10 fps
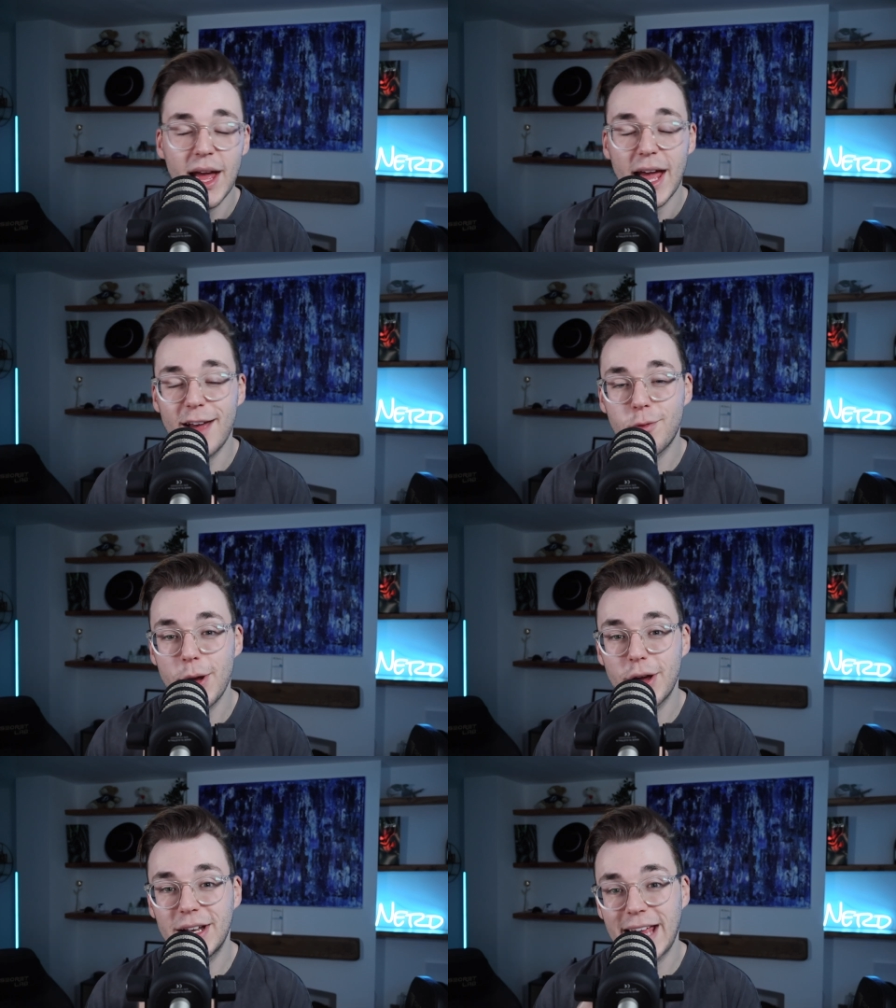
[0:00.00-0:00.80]
If we
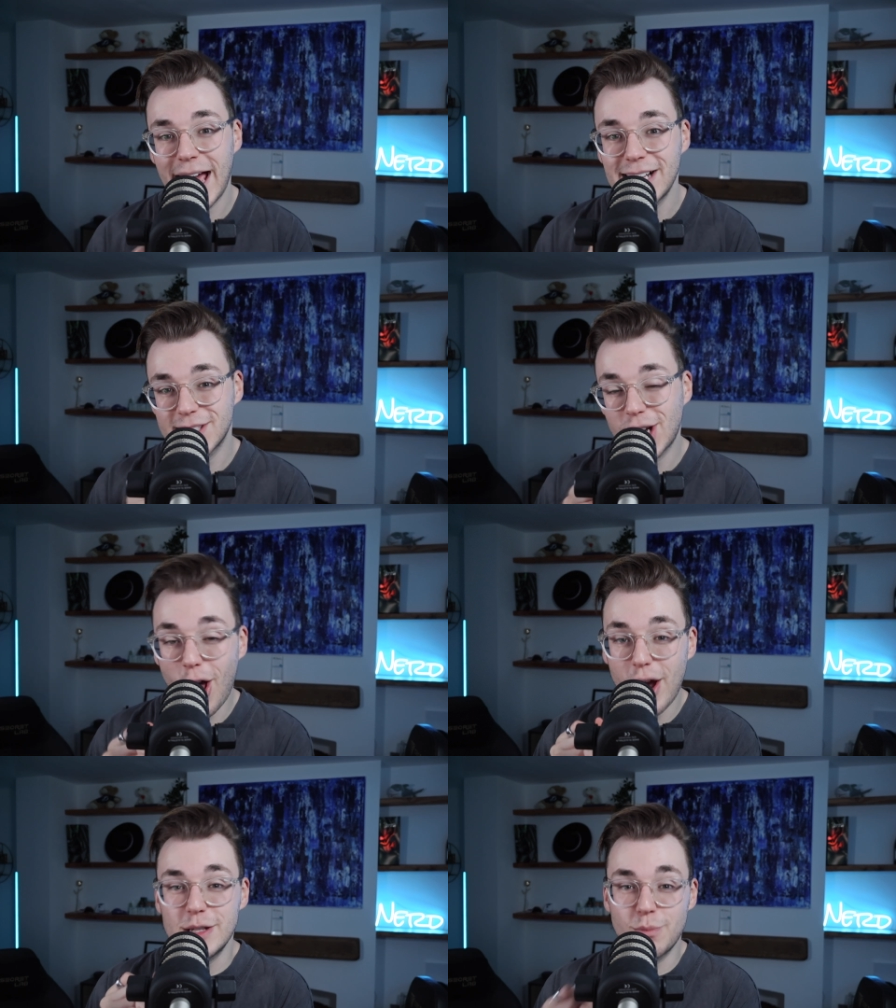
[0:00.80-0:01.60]
could get into
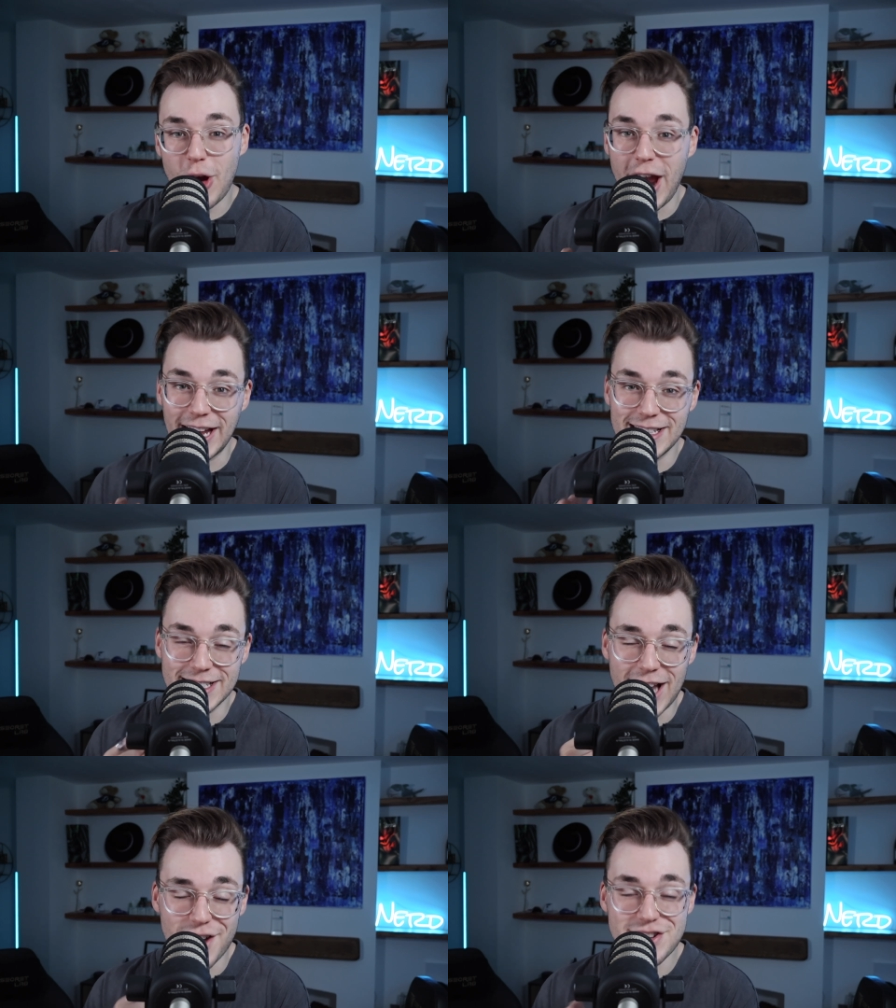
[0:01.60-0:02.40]
clients' brains
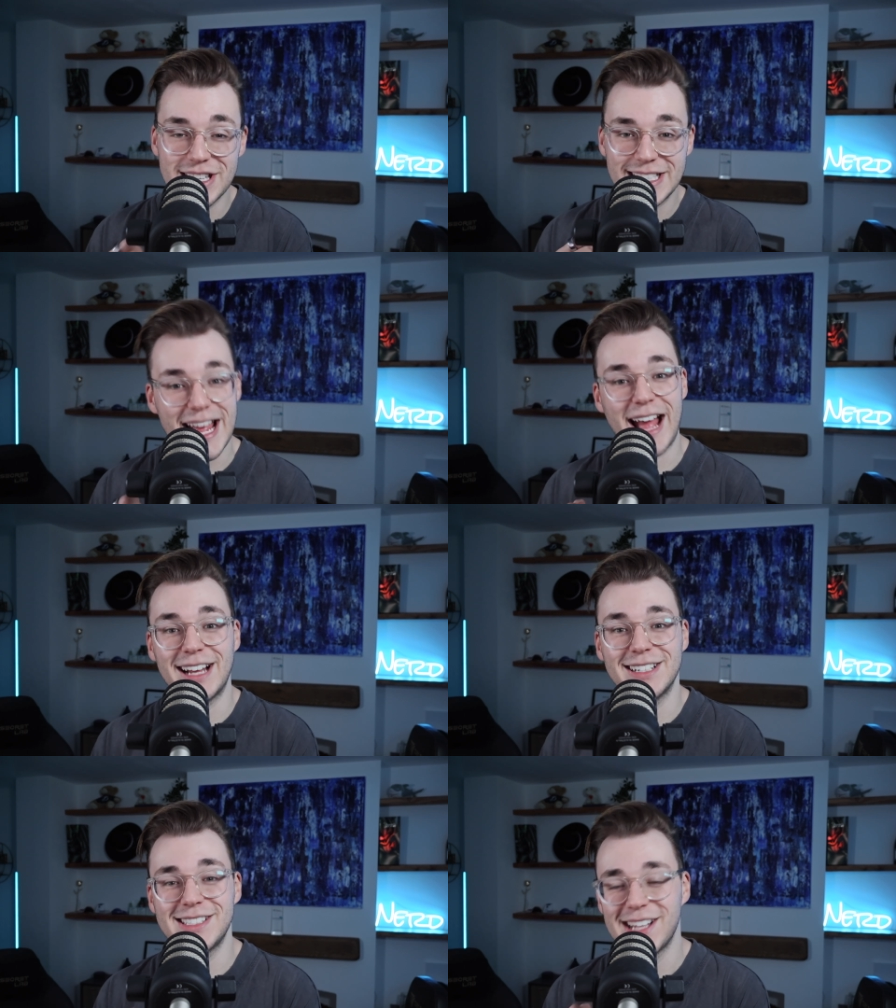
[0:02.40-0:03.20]
and
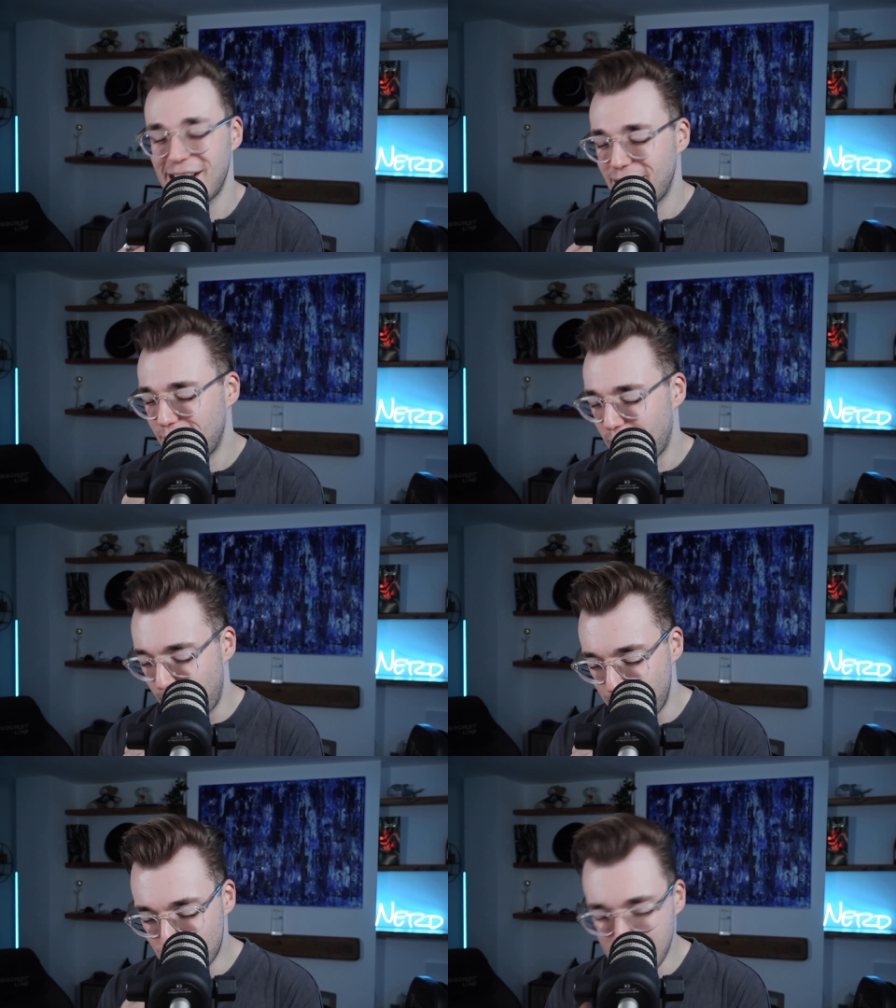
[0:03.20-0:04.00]
understand
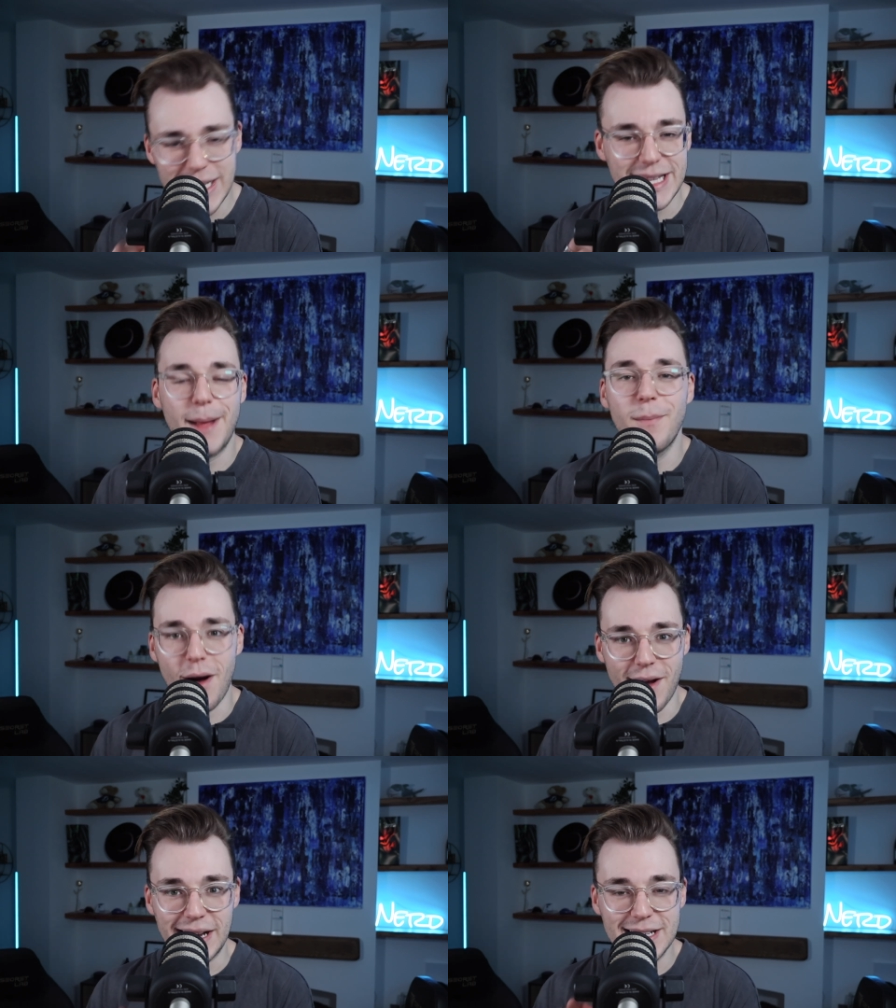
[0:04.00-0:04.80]
and read their
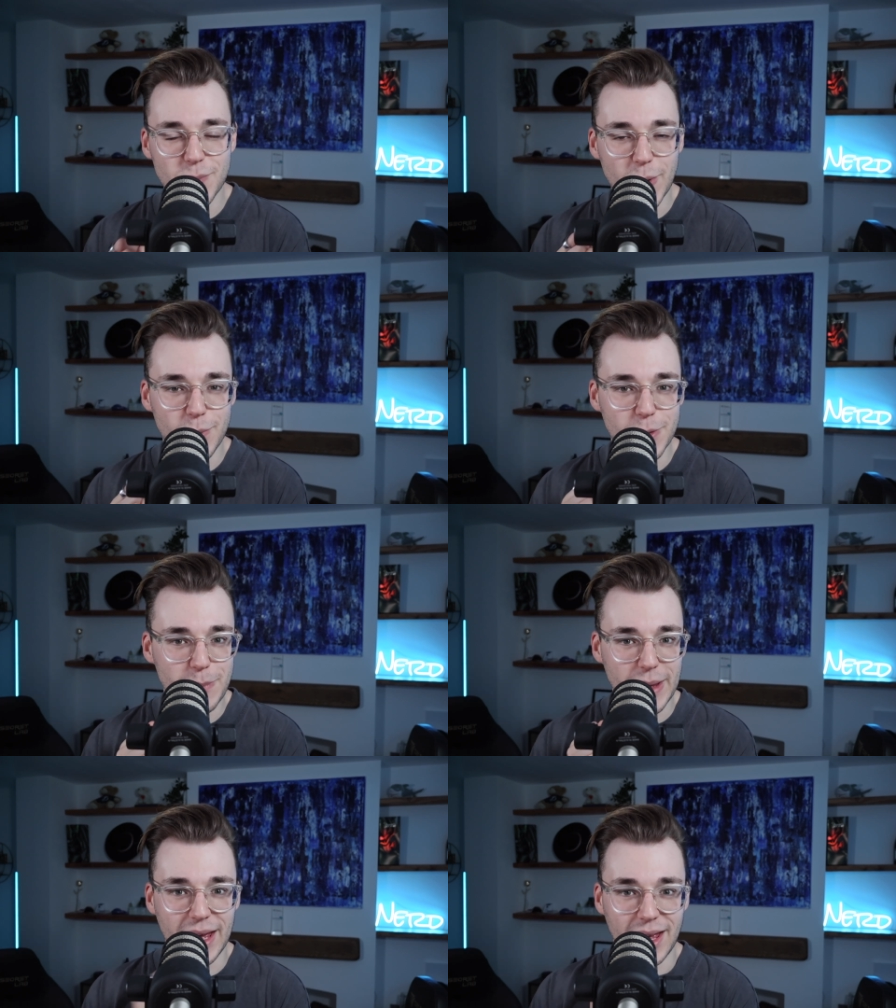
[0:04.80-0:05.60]
minds, we would
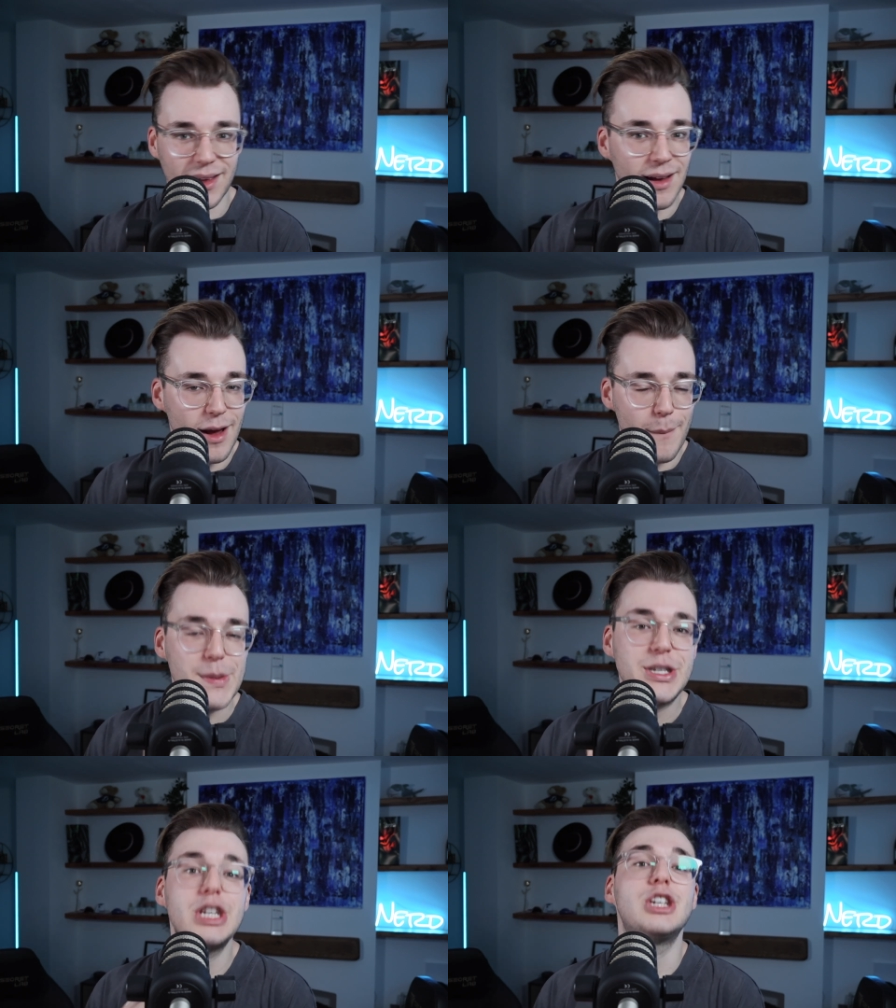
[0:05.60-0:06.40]
be
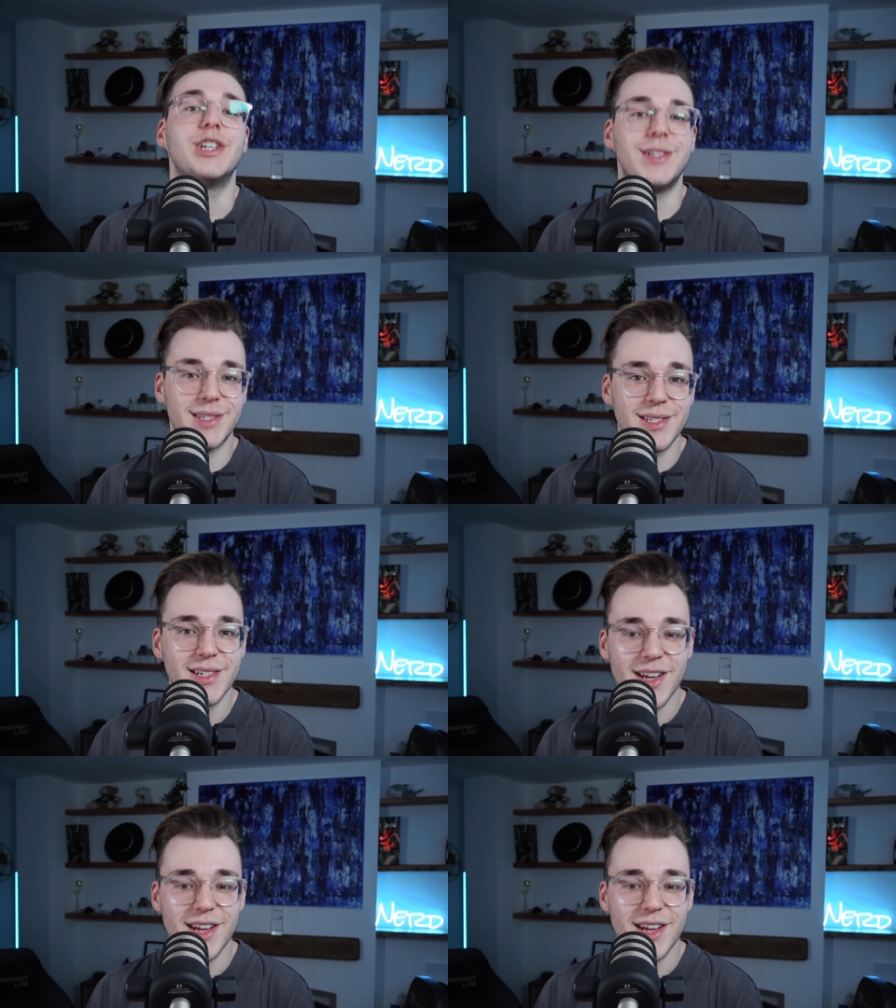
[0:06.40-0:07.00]
magicians.